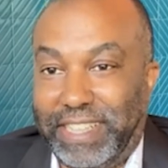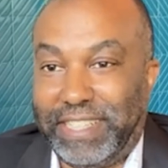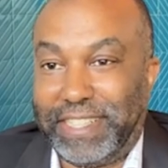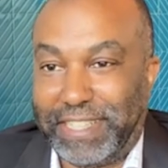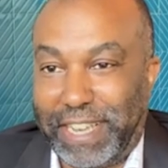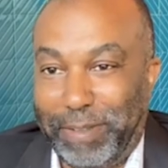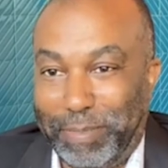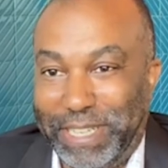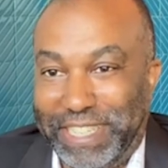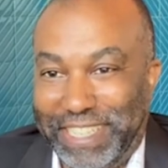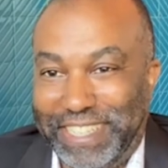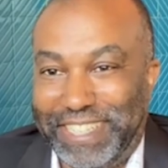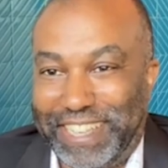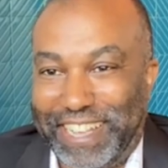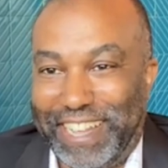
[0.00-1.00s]
The statement
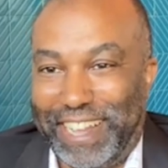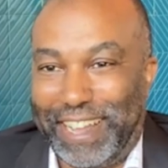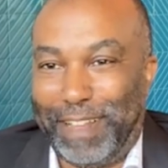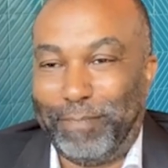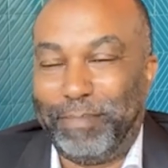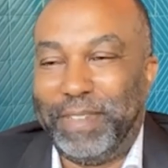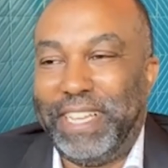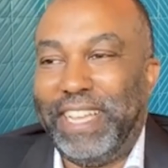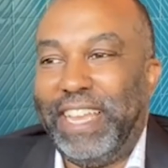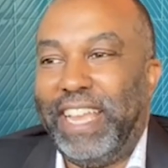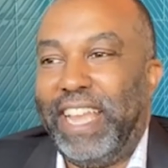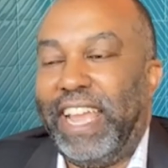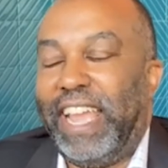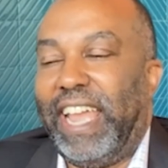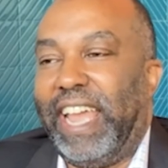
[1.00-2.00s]
didn't come.
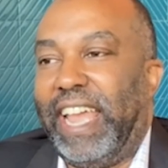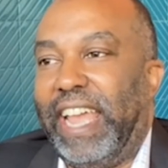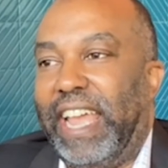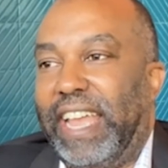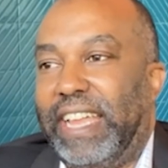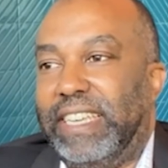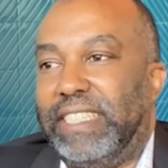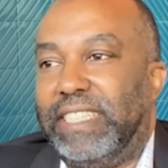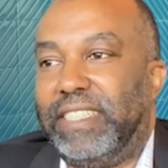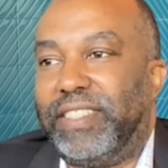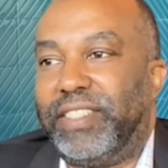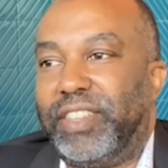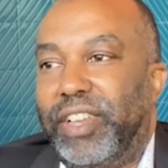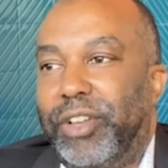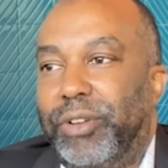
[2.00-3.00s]
And
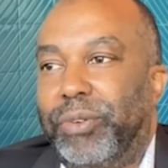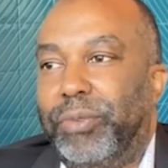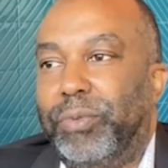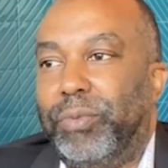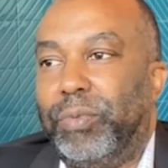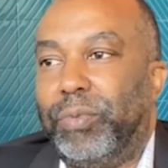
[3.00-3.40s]
so